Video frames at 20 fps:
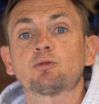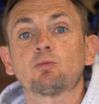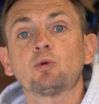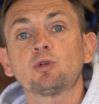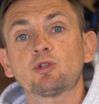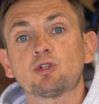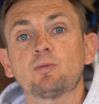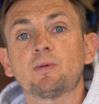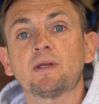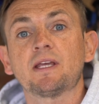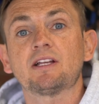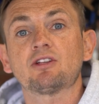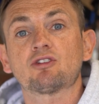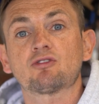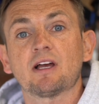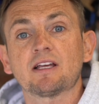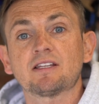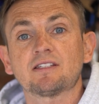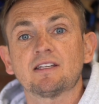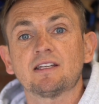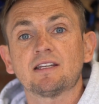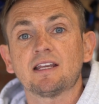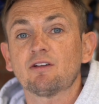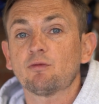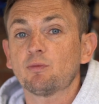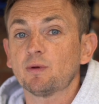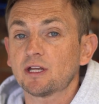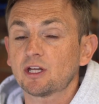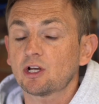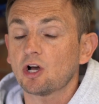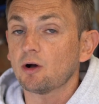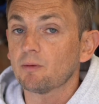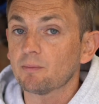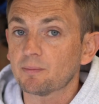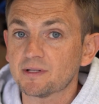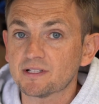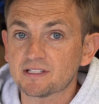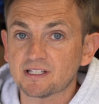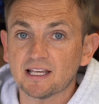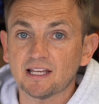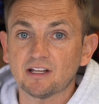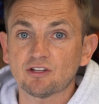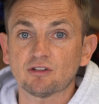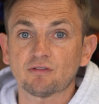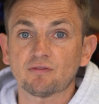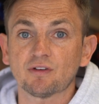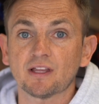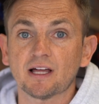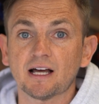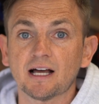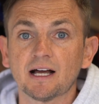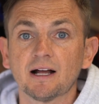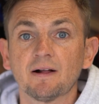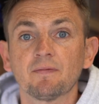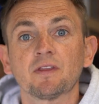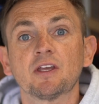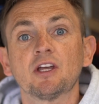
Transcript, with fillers: Would you be interested if we compensated you for that?